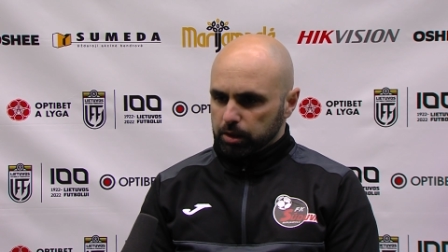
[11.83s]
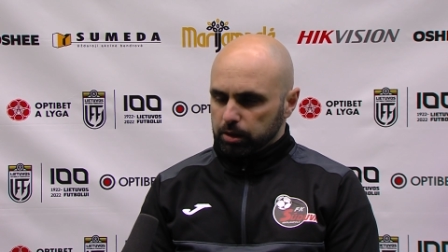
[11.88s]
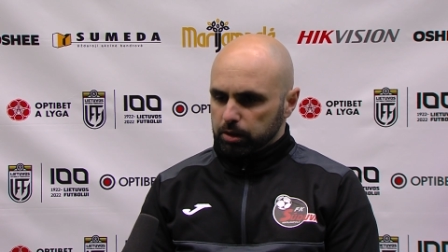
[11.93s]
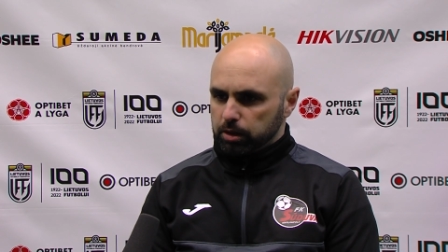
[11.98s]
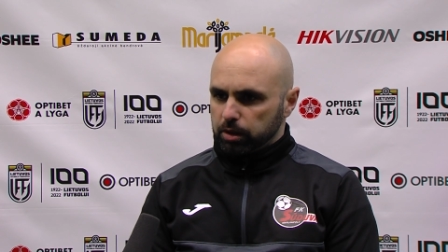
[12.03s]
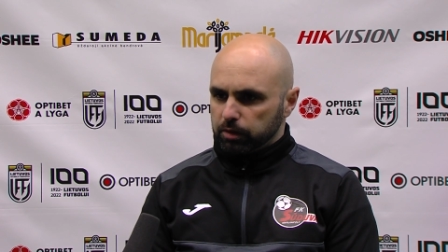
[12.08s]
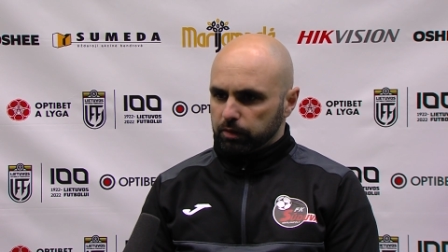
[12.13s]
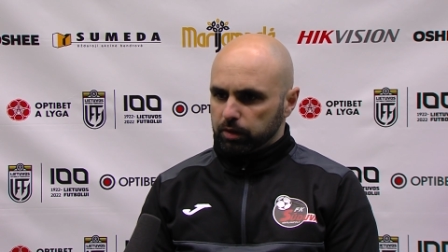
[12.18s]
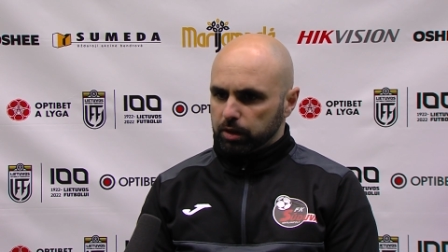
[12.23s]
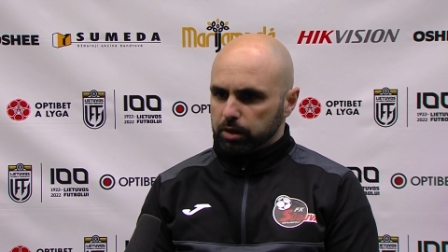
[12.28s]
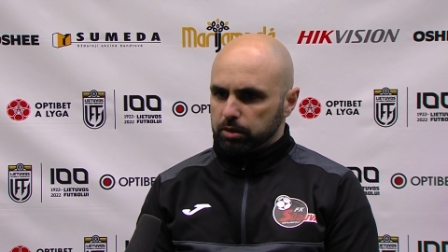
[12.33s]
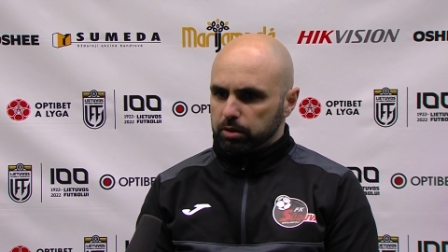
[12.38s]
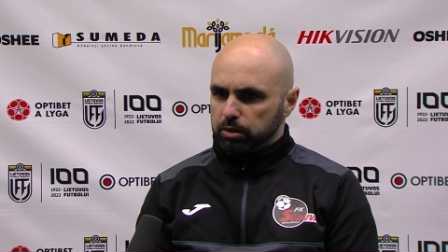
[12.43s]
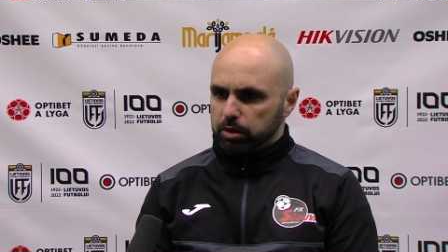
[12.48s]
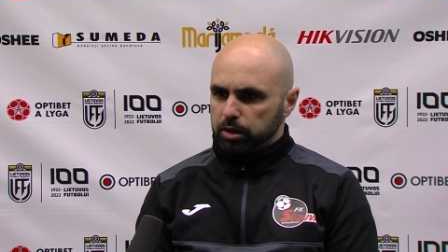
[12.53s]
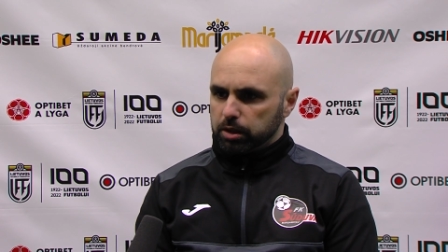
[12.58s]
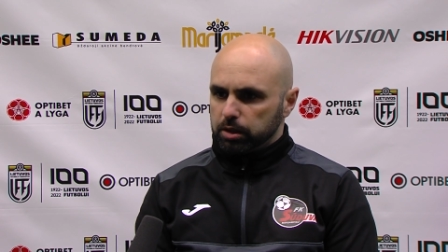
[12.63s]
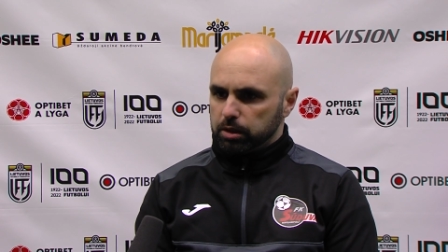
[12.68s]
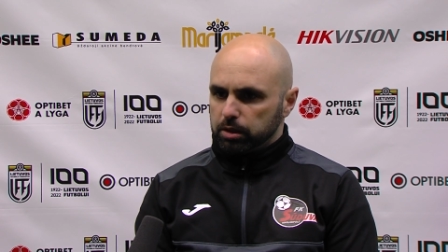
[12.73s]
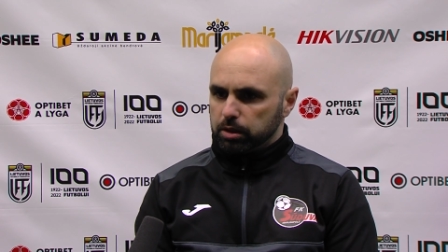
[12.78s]
the
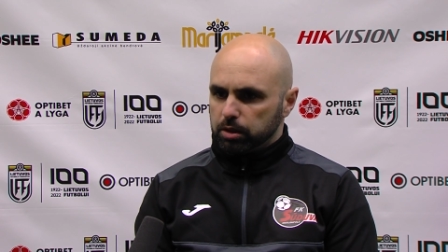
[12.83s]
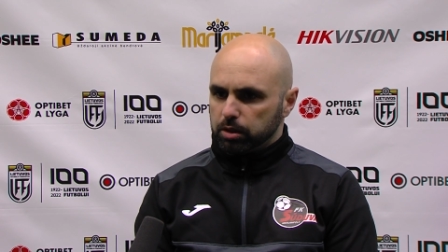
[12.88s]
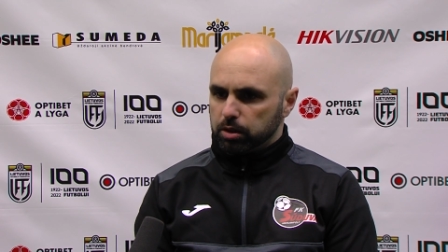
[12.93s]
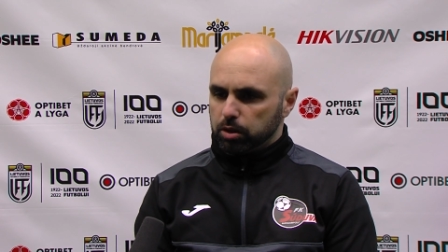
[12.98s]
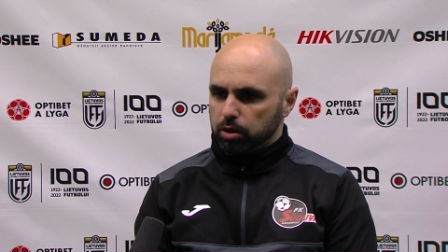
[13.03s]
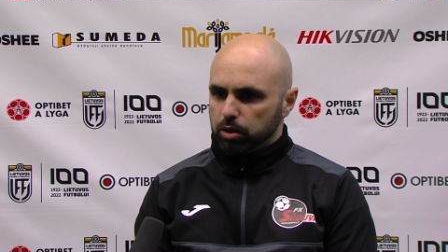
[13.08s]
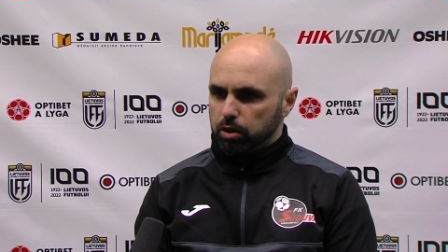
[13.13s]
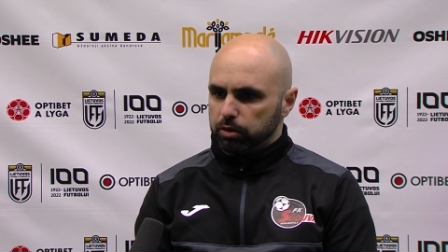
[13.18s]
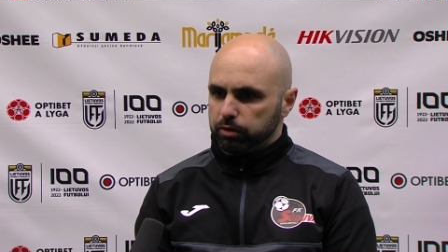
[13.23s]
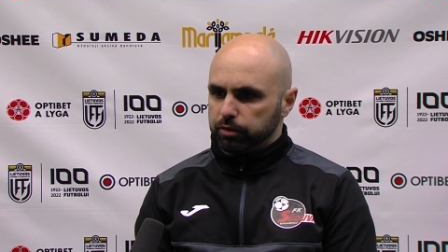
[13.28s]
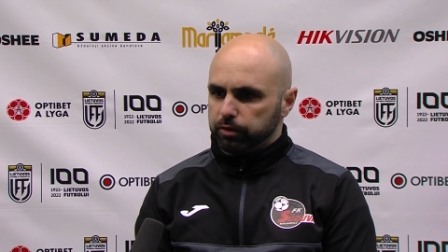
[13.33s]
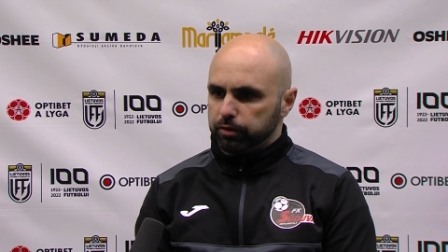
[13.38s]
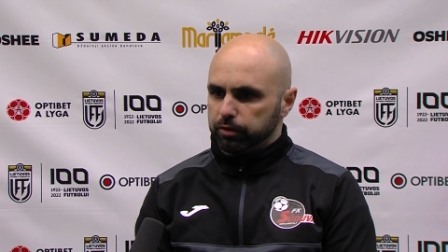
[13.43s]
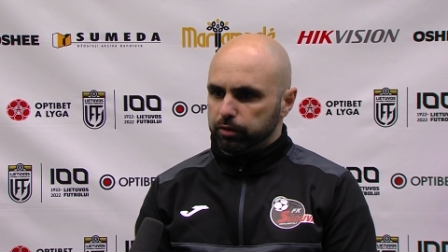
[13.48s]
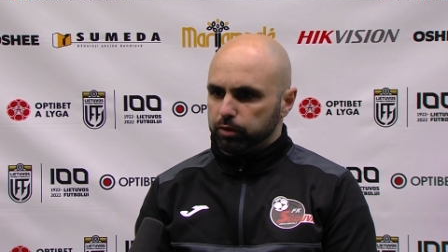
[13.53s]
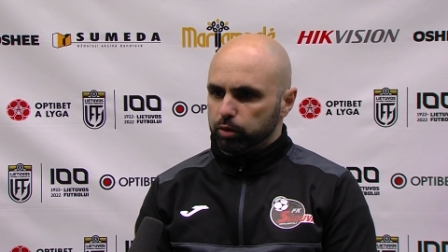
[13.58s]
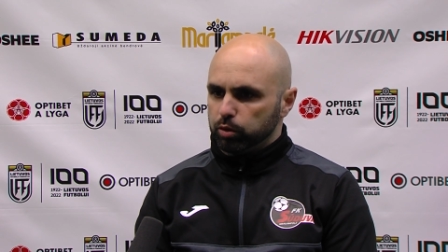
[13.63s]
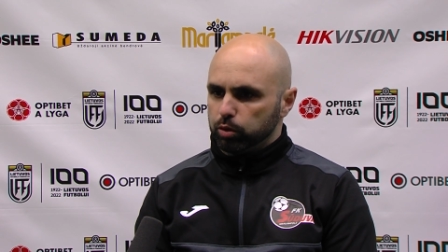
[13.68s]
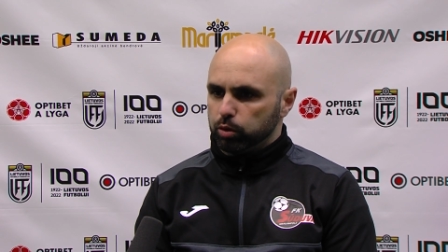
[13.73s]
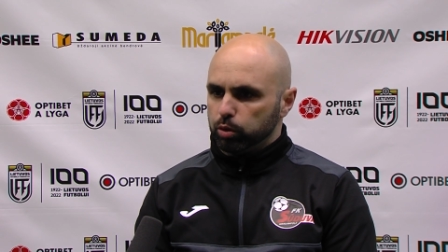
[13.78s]
victory
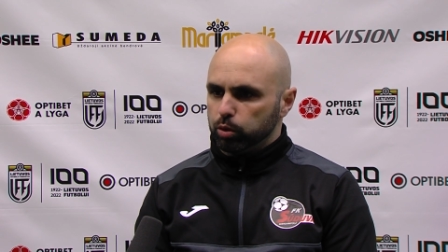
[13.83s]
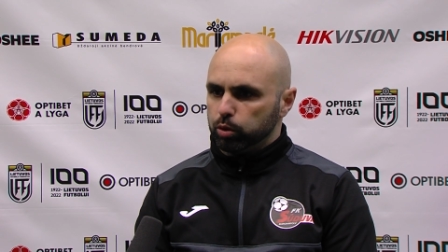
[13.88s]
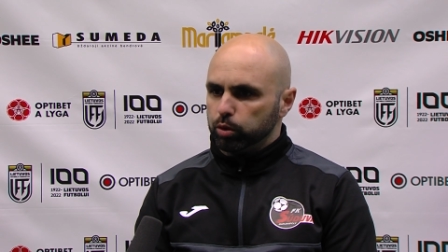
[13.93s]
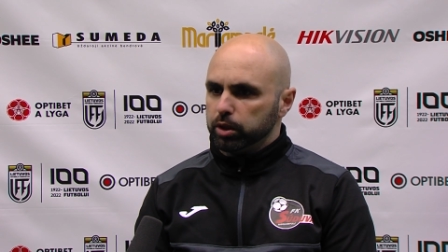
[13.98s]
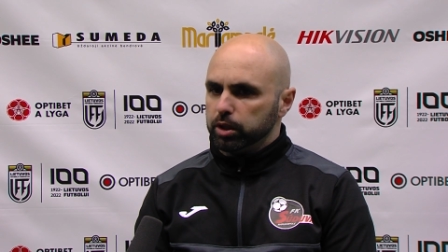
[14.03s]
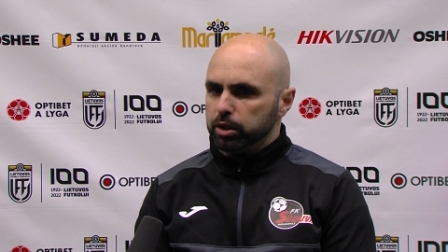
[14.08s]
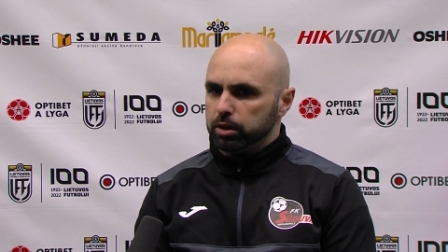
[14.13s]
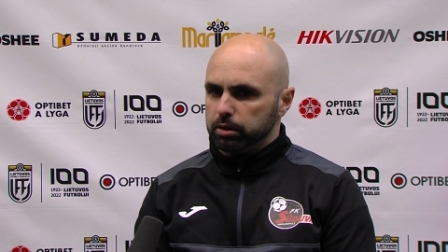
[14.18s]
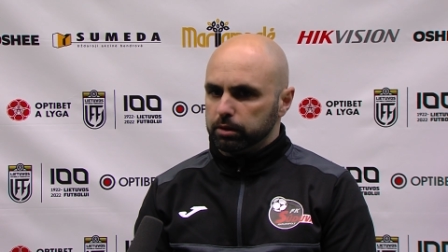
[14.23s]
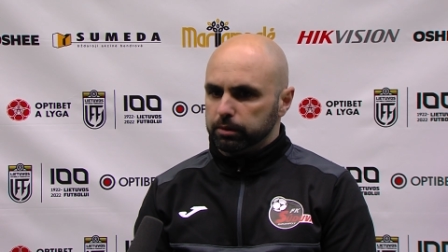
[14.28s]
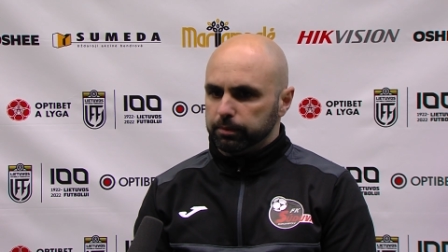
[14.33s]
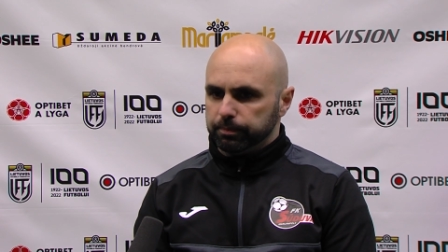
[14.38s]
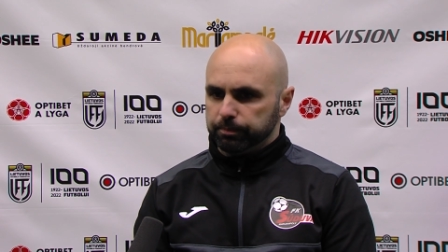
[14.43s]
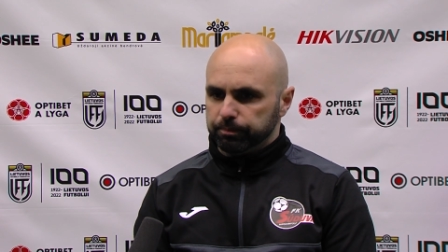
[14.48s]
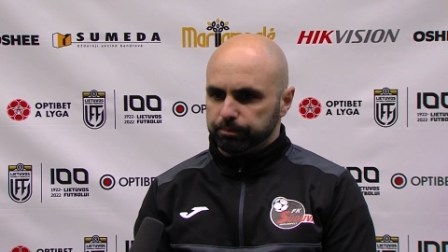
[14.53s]
of union,